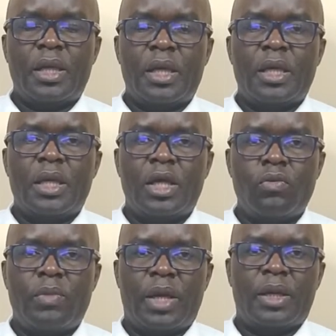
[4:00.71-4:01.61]

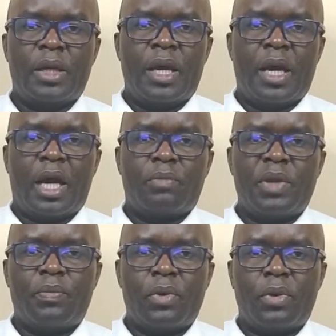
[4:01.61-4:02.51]
inhuman, and
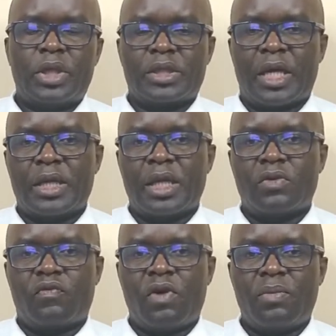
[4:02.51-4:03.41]
people decided
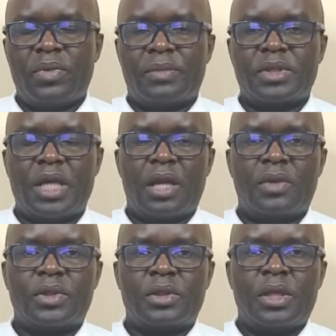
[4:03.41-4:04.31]
to form
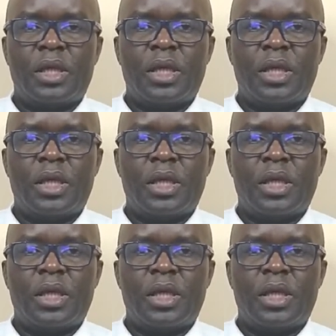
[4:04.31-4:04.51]
themselves